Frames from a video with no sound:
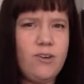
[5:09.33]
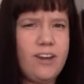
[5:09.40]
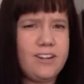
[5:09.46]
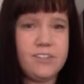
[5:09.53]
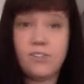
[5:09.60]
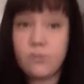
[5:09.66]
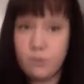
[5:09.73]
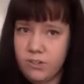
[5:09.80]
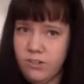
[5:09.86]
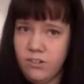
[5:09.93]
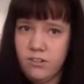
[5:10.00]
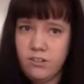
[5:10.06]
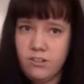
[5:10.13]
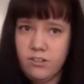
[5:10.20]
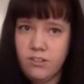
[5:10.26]
had a store?
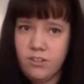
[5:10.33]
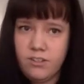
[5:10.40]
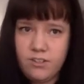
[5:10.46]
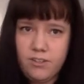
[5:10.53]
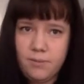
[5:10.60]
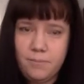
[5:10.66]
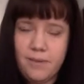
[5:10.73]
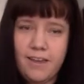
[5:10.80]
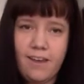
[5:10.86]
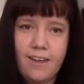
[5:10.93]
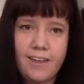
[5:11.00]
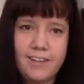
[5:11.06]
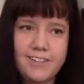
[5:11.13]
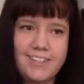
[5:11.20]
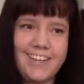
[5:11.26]

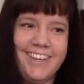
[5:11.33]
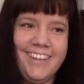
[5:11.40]
because